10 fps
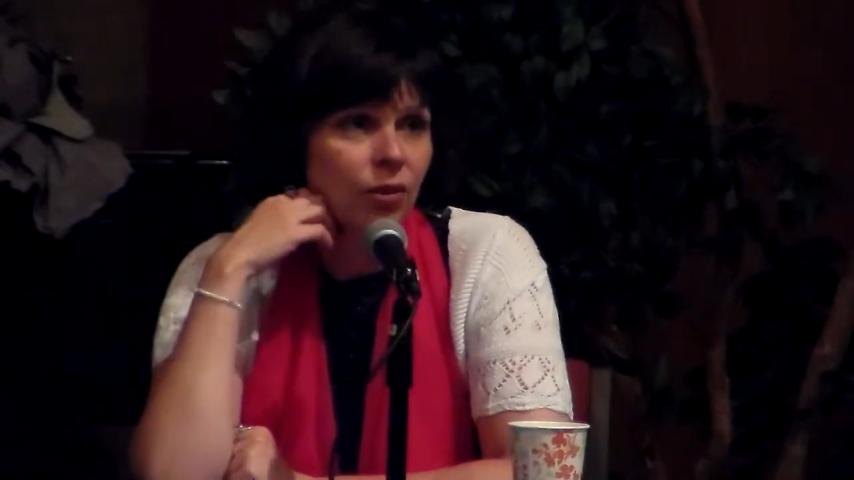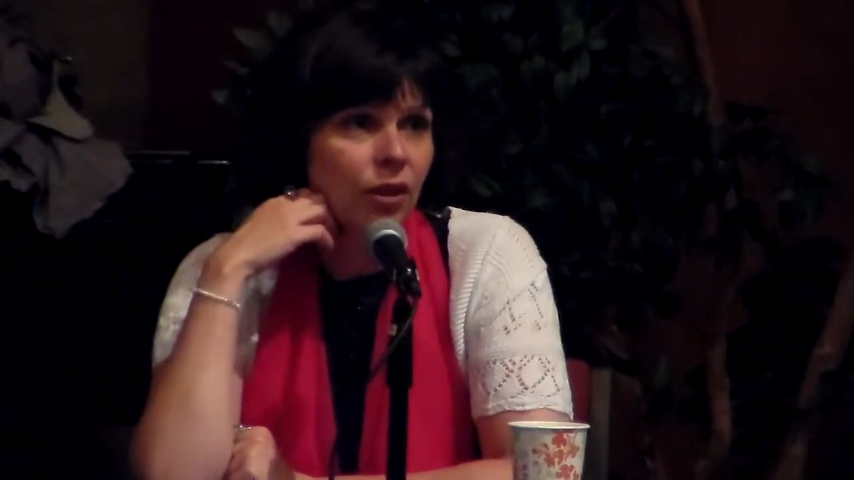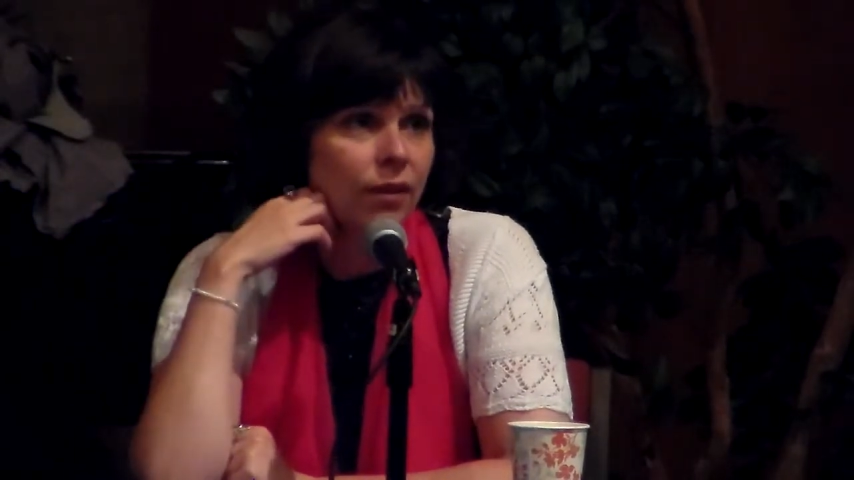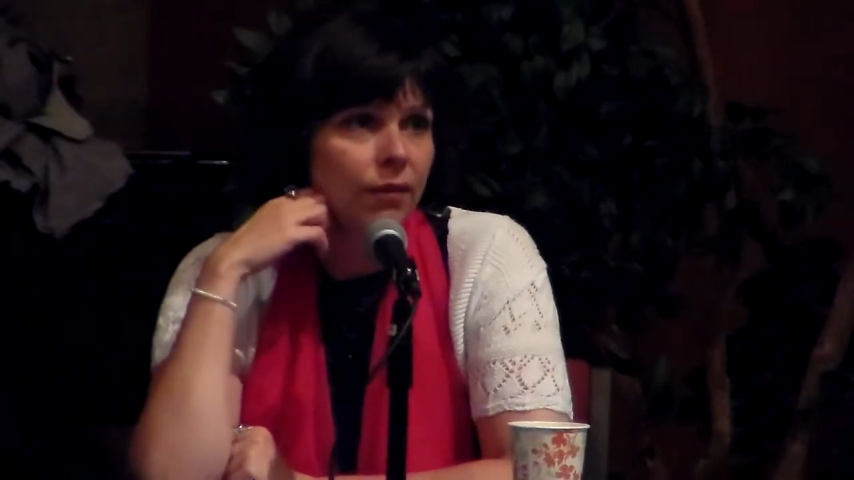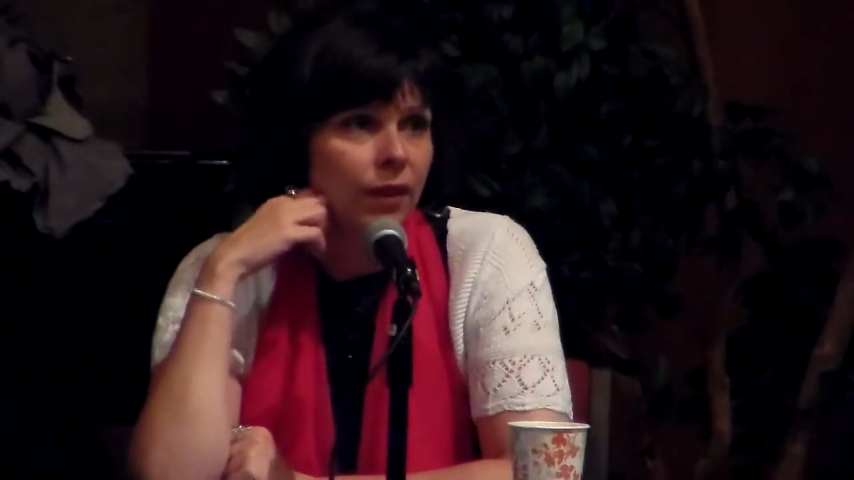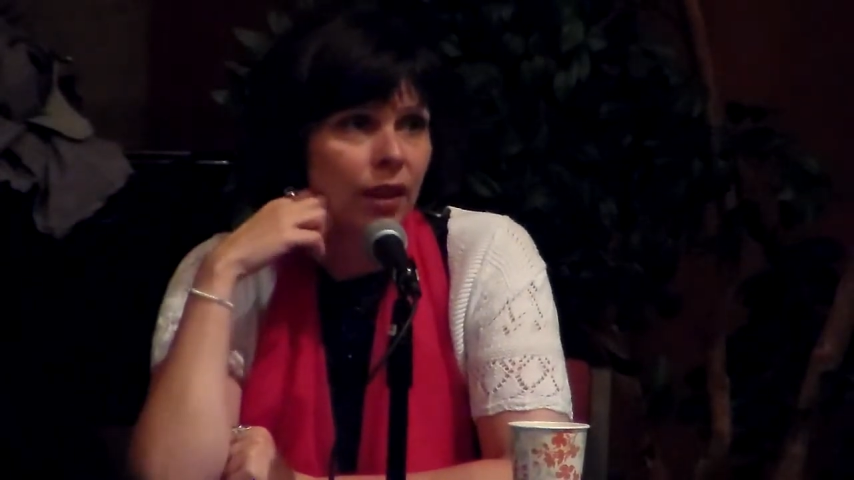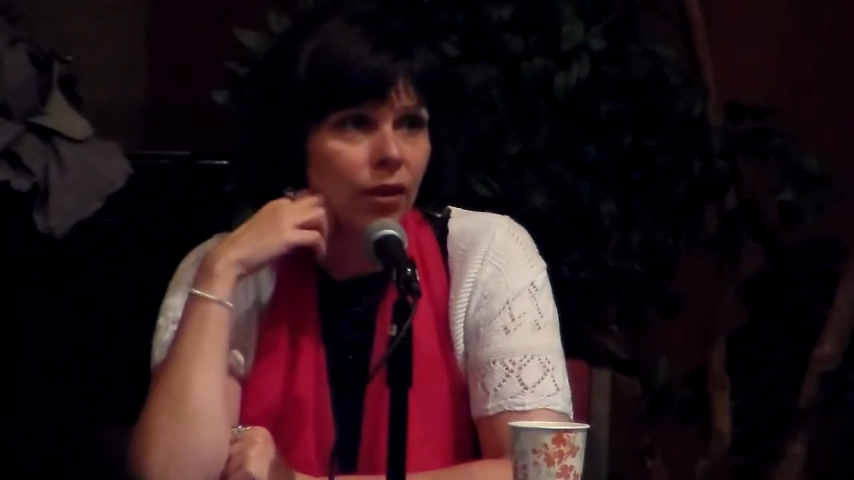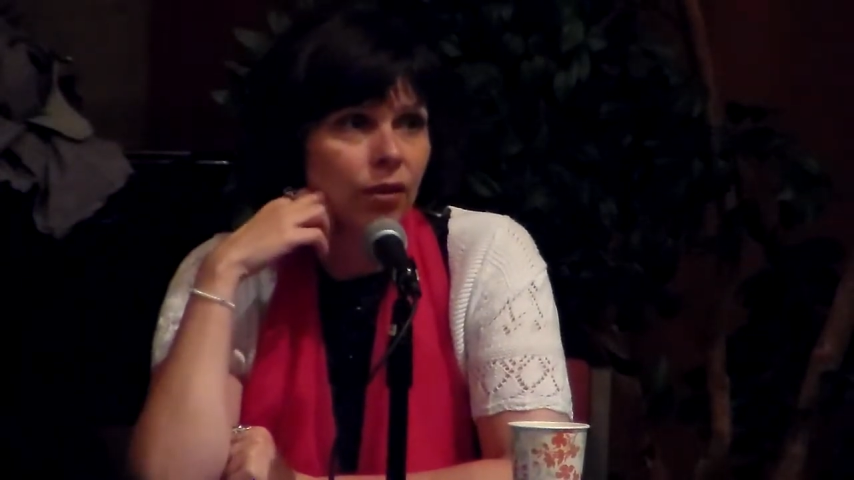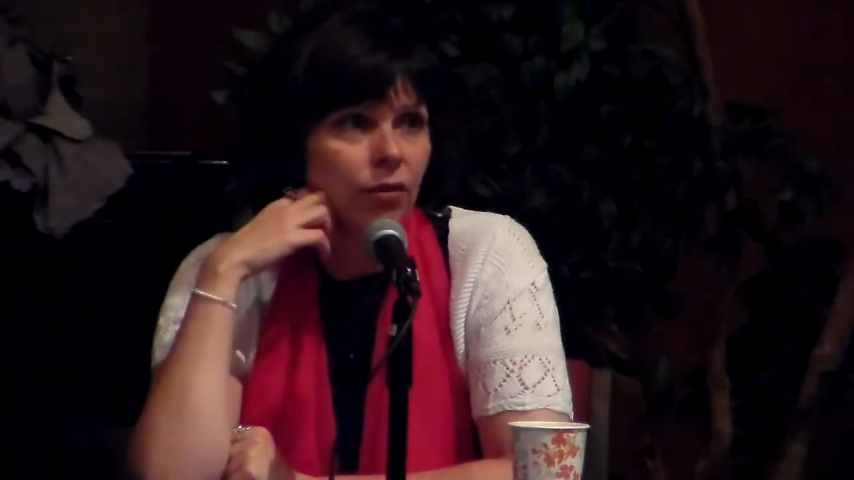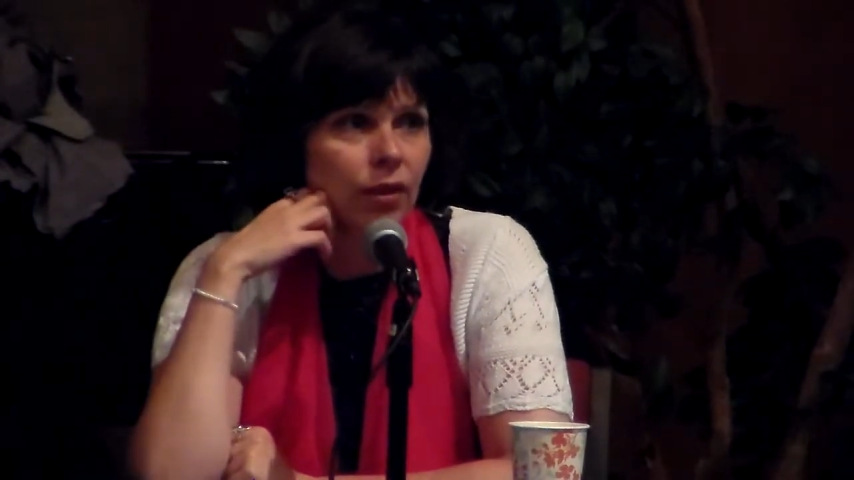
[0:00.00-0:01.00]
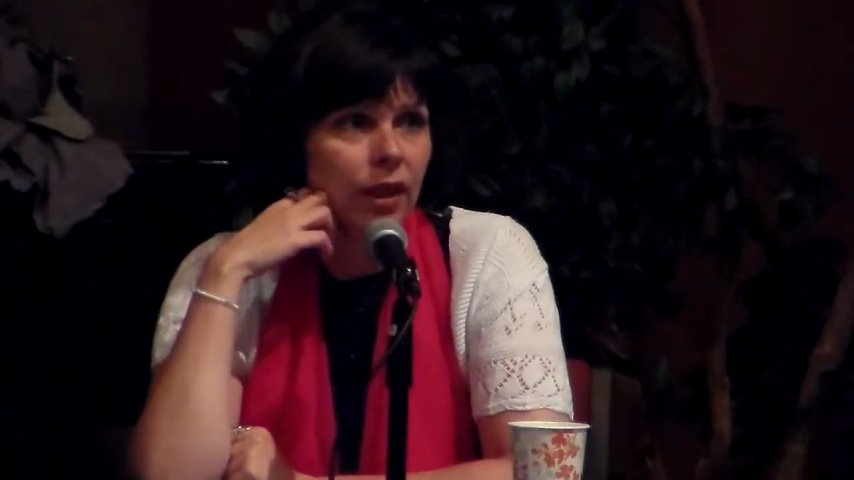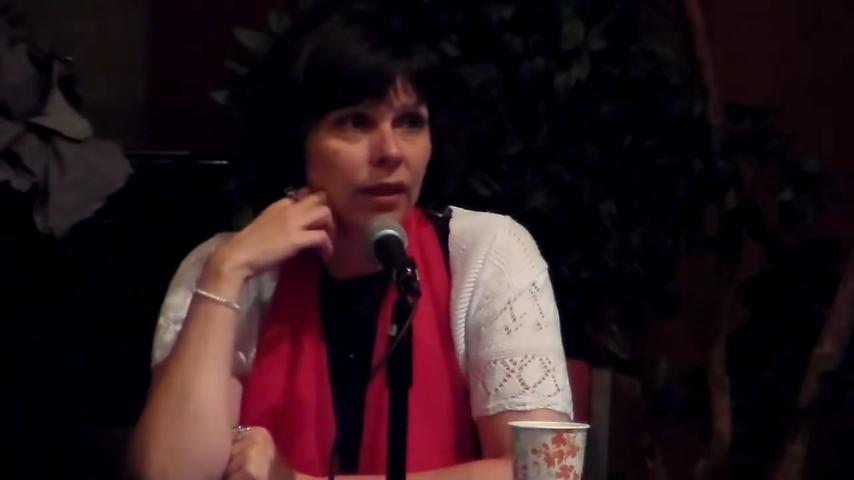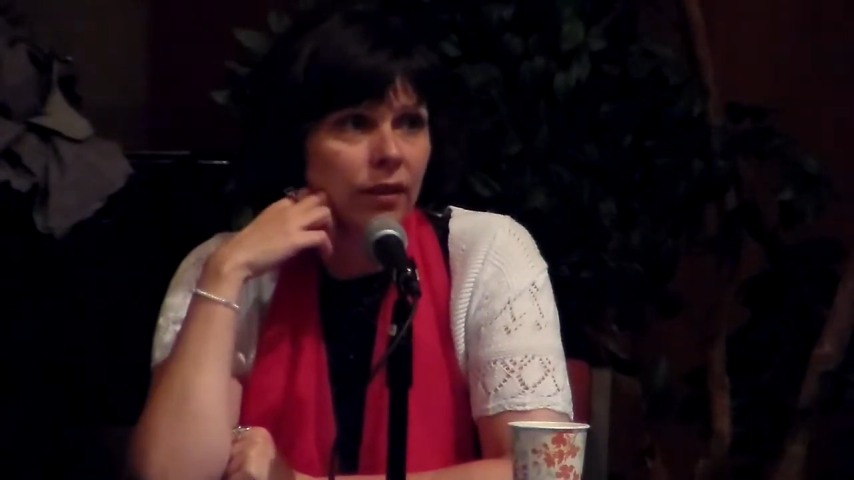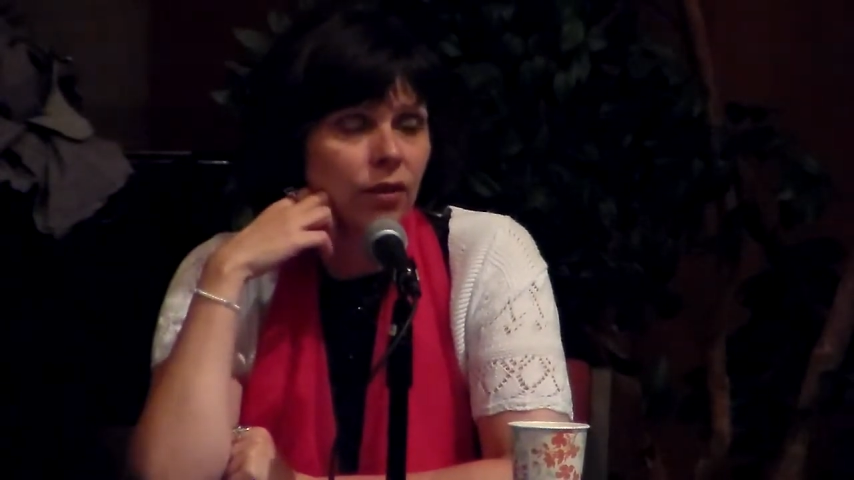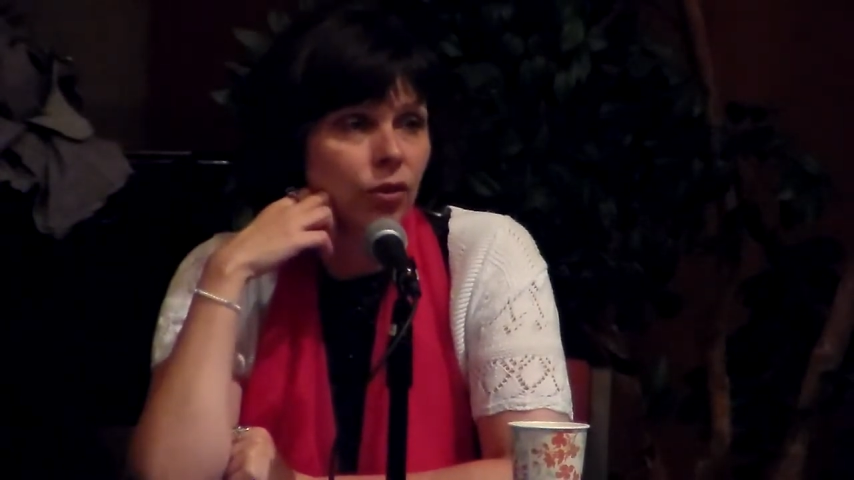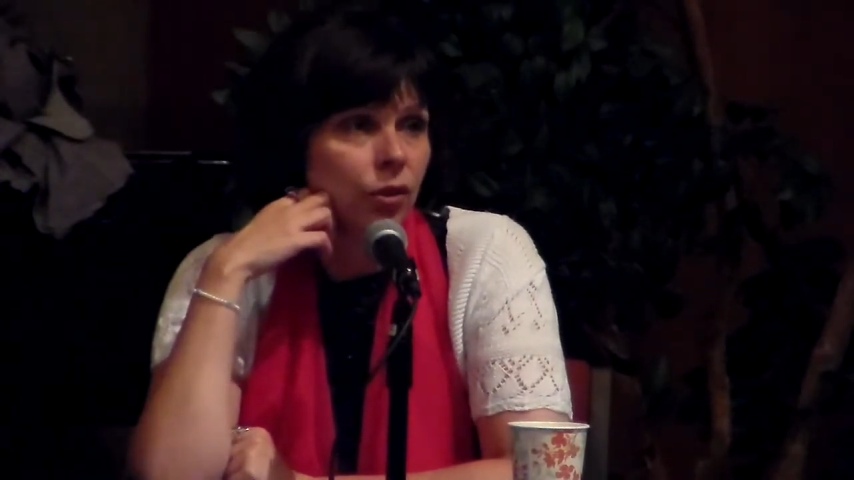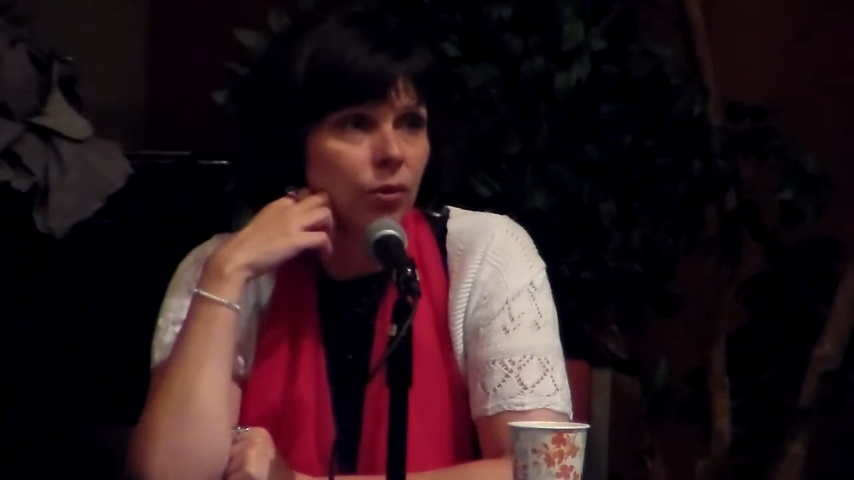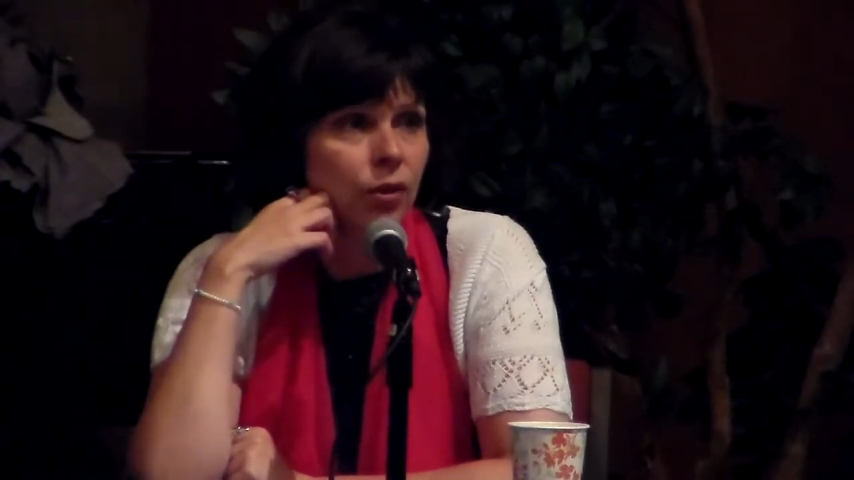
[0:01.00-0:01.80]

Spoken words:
Do you have video nights and show